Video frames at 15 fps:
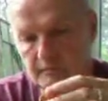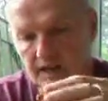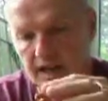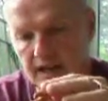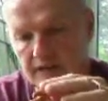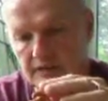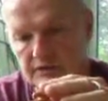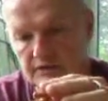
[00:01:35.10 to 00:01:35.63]

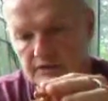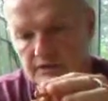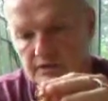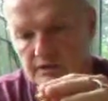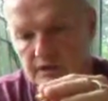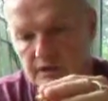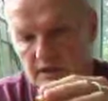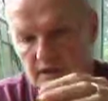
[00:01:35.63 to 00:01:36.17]
And
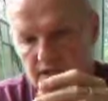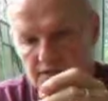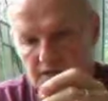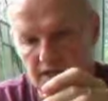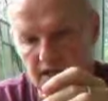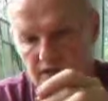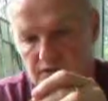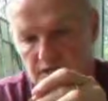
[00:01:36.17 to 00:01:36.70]
this
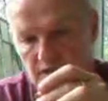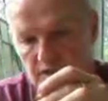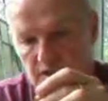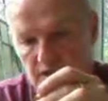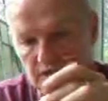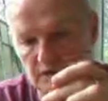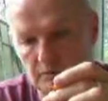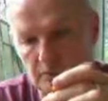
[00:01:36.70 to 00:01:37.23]
again has got
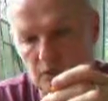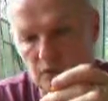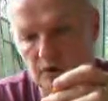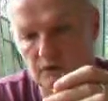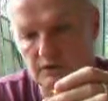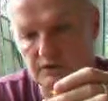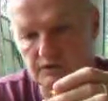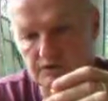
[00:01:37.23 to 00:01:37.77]
the
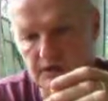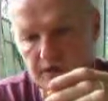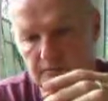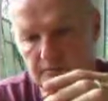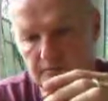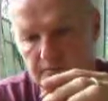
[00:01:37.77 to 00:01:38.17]
ball on the stem.